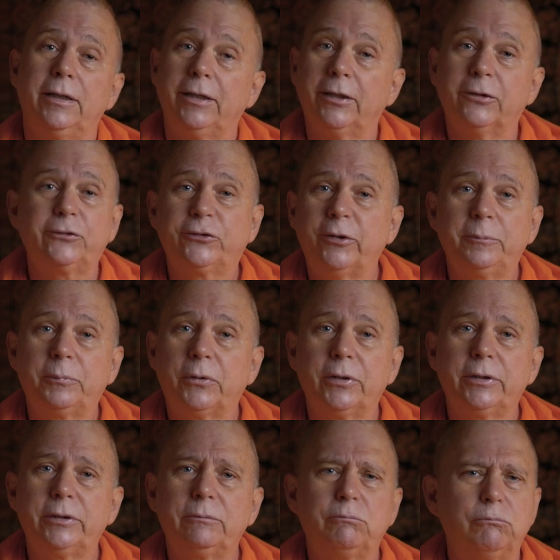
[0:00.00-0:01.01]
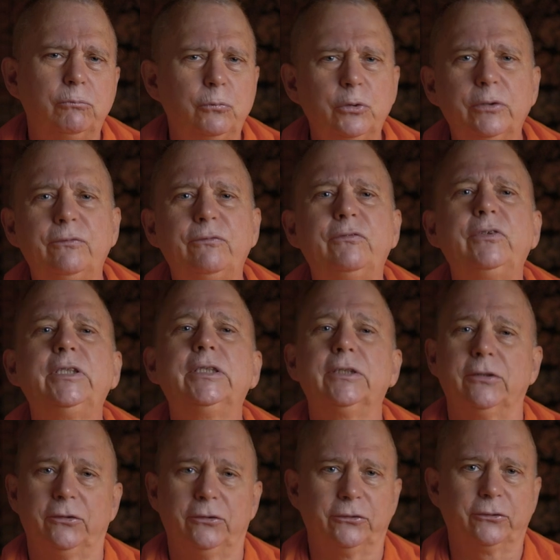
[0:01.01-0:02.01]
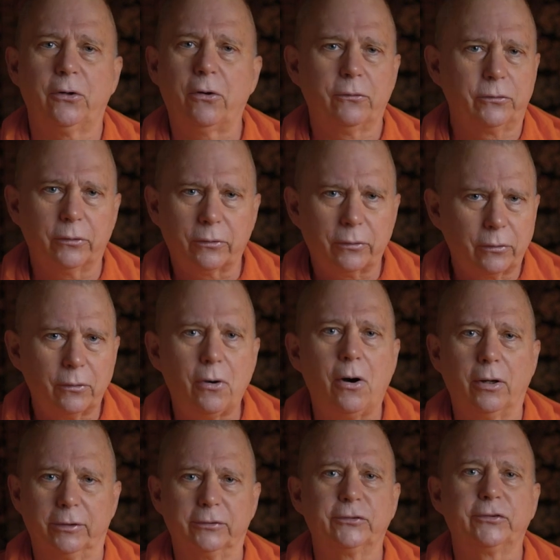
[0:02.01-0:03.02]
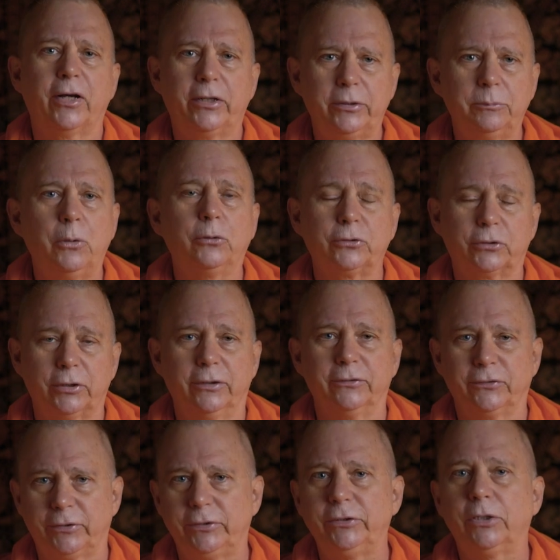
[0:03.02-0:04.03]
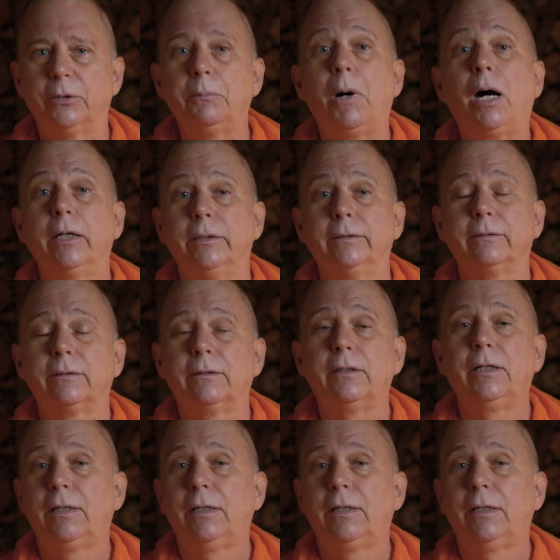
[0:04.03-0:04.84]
It simply reveals all the thoughts and emotions in your mind,